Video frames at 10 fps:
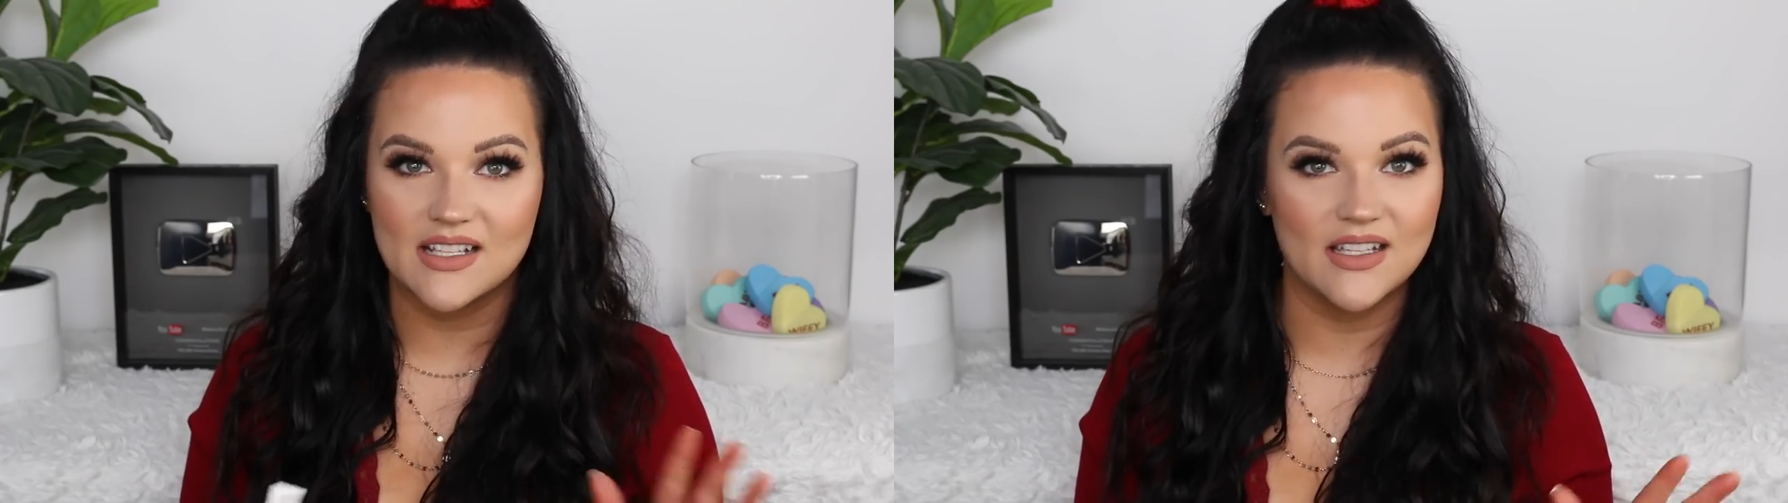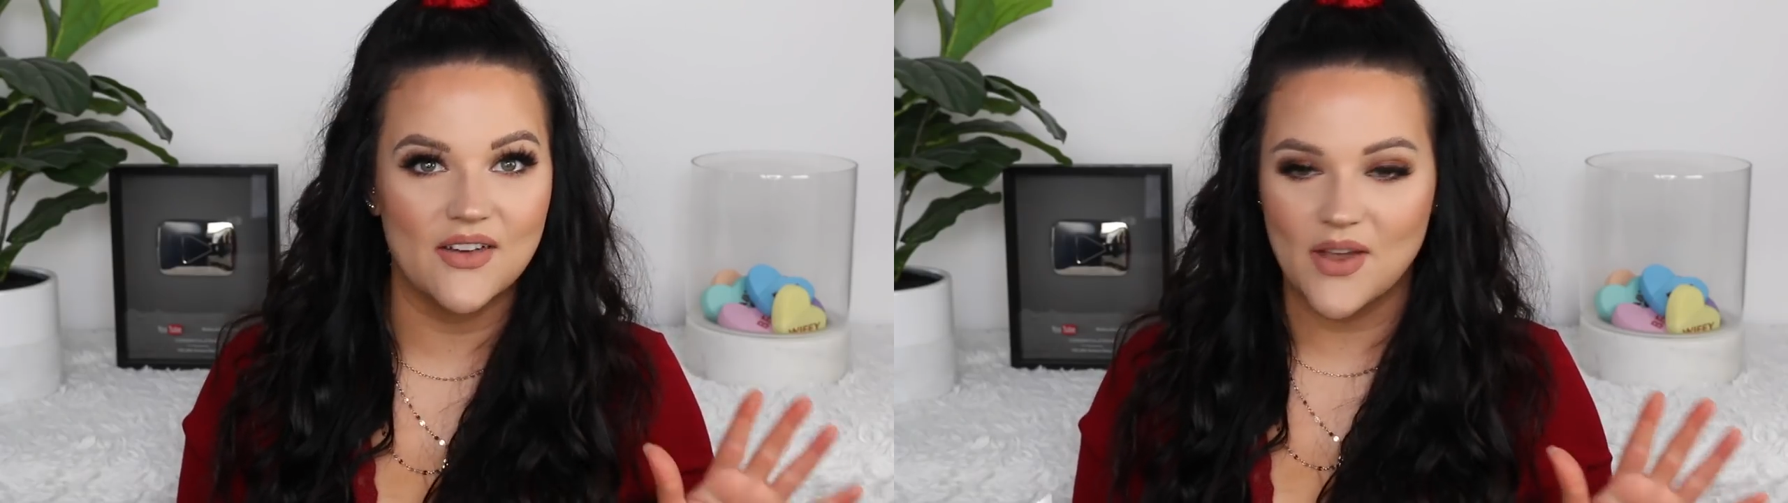I
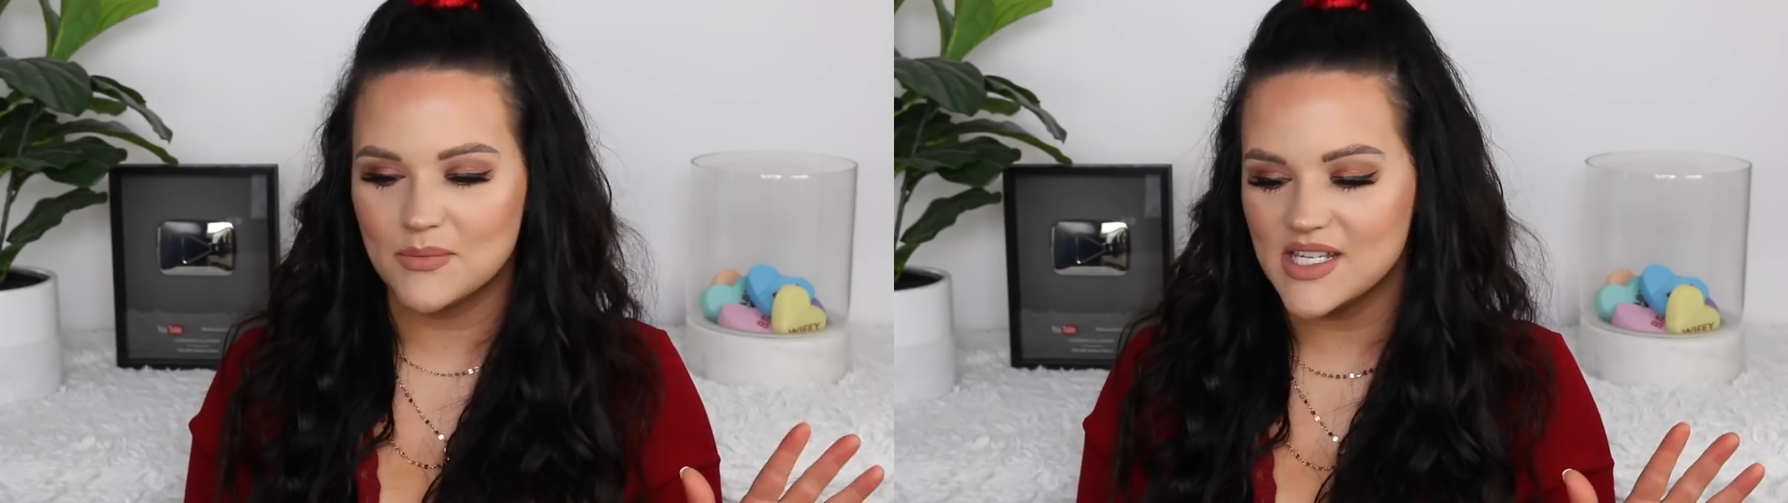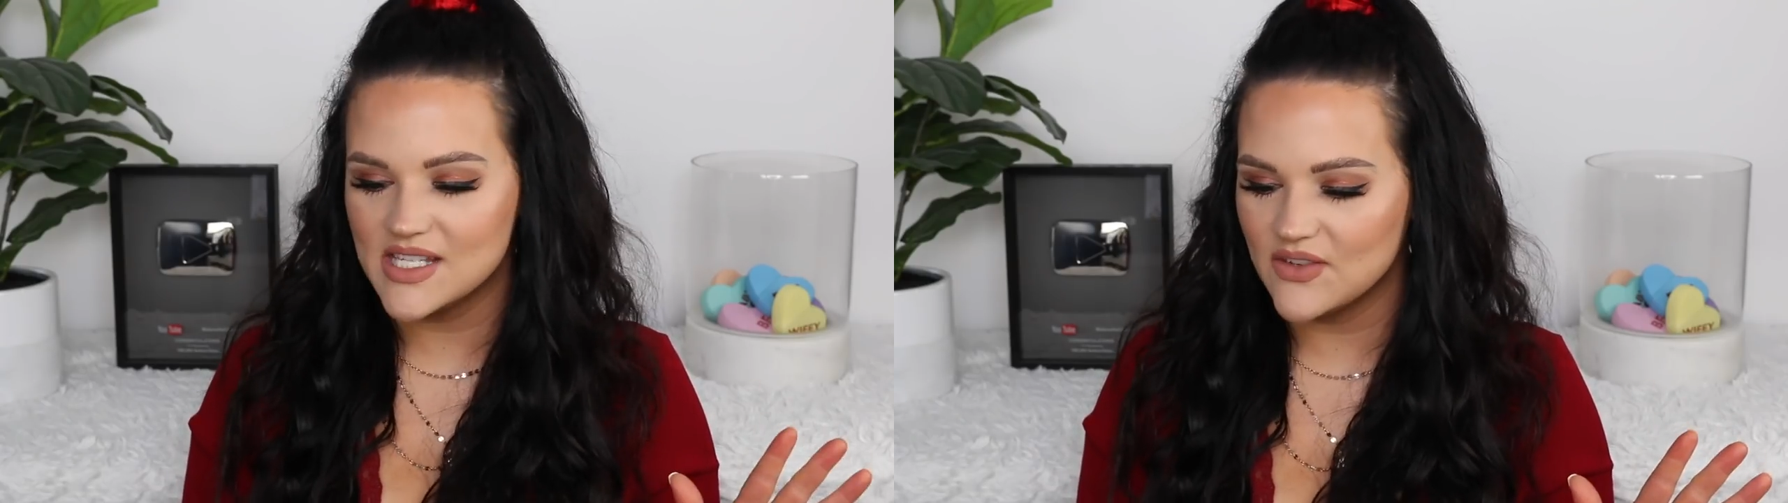love
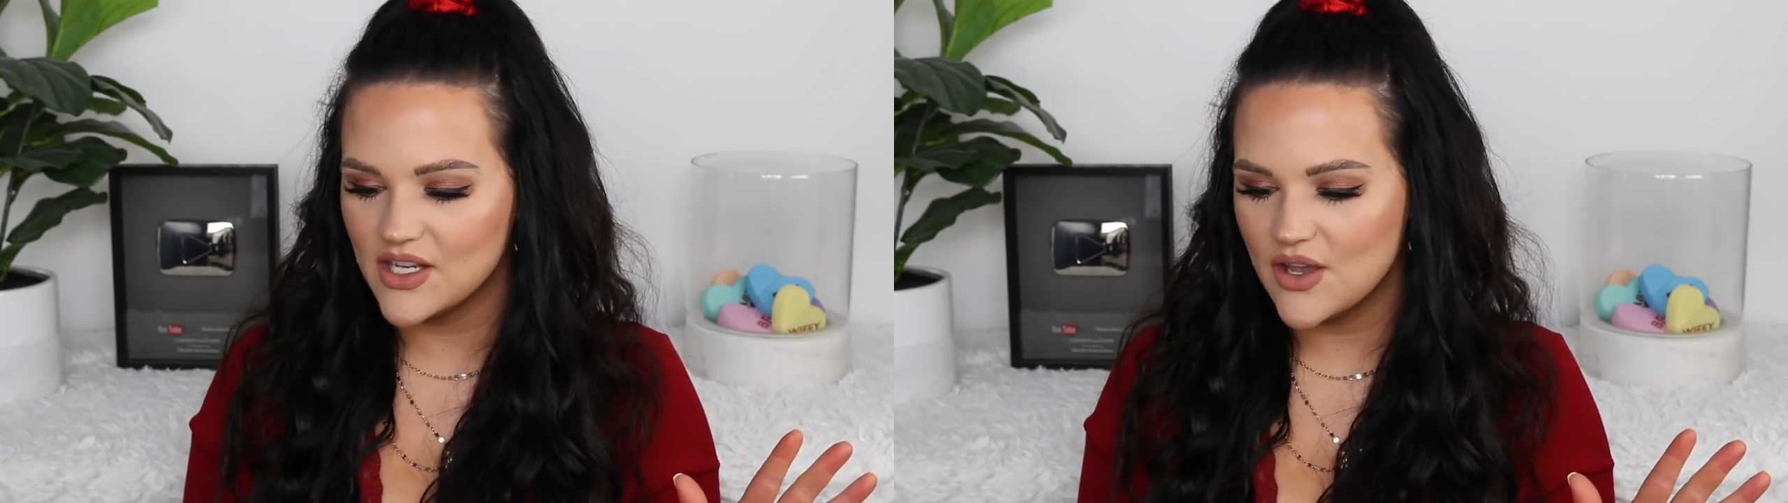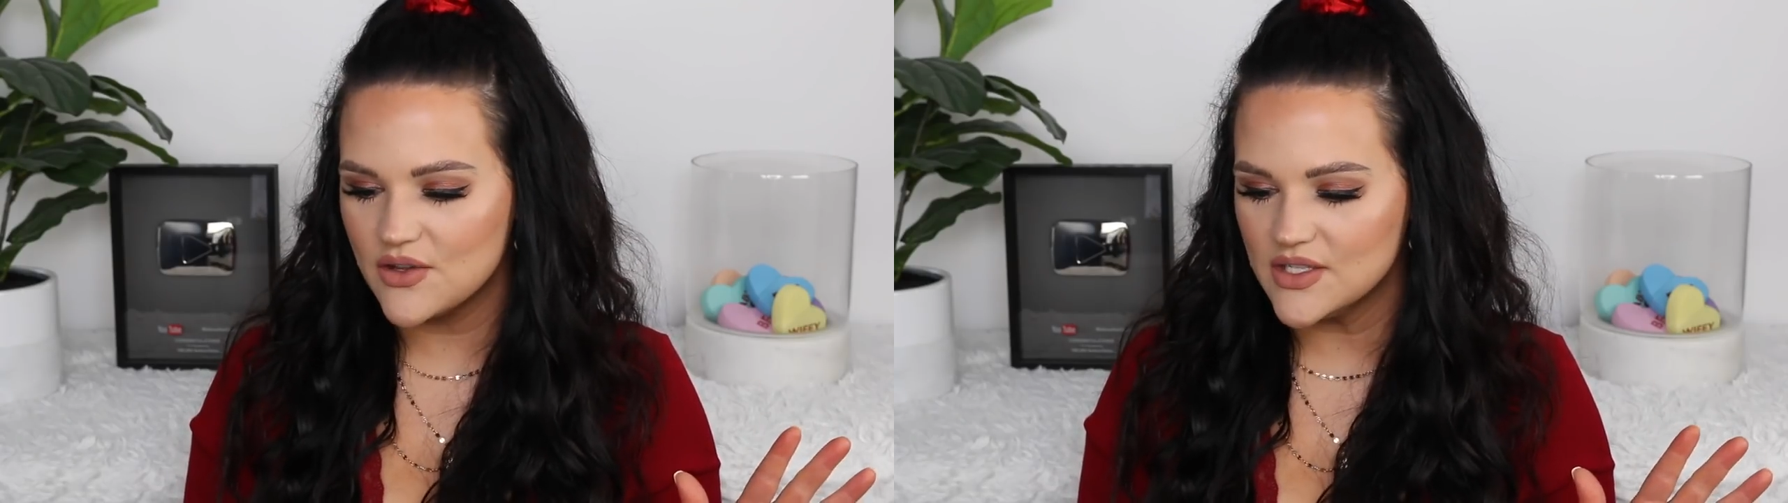empties
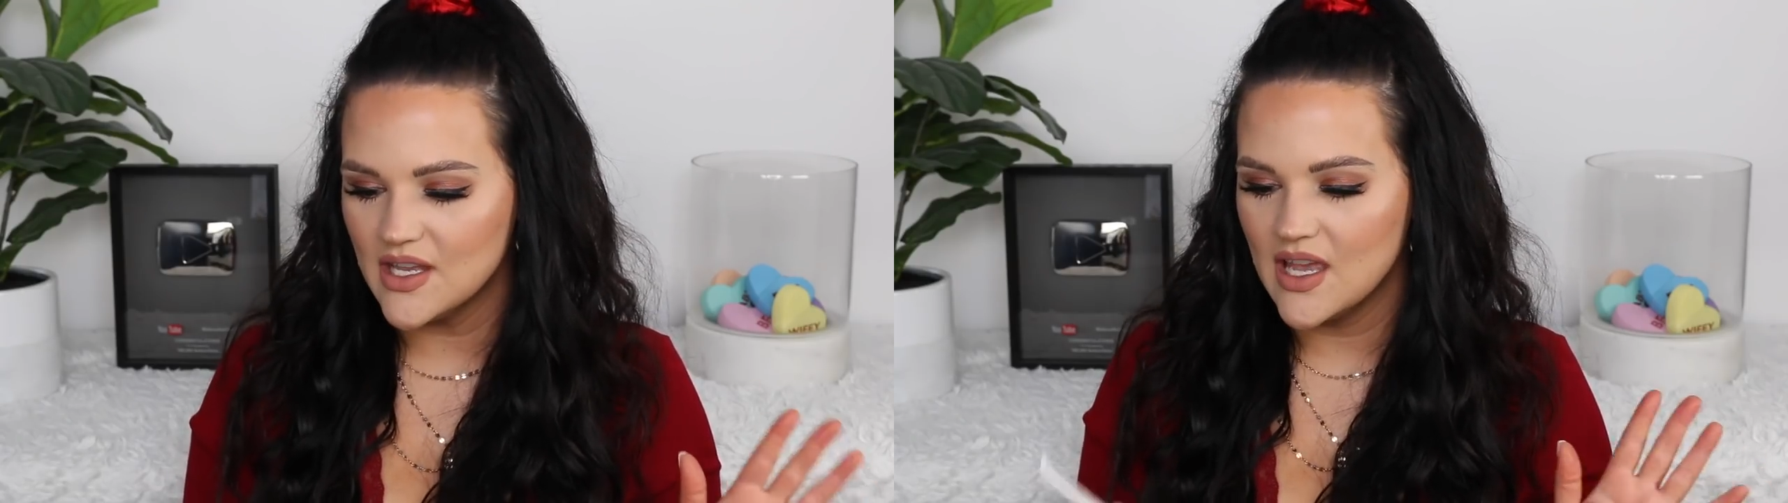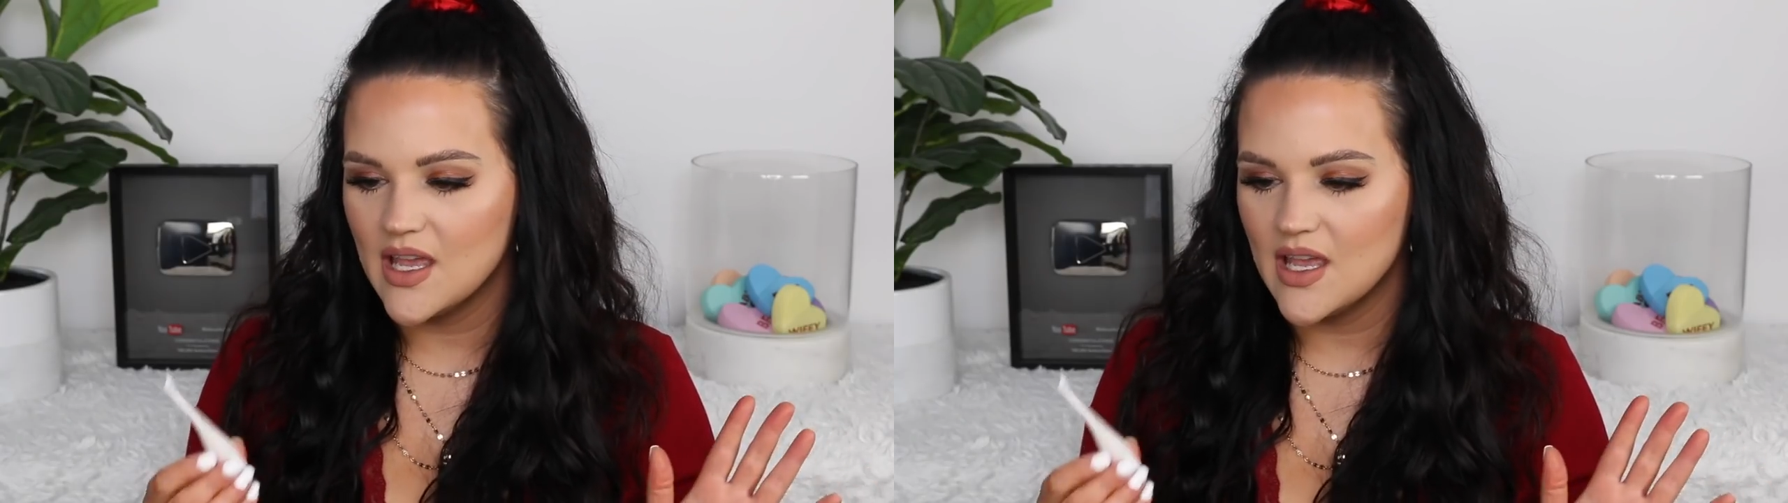videos.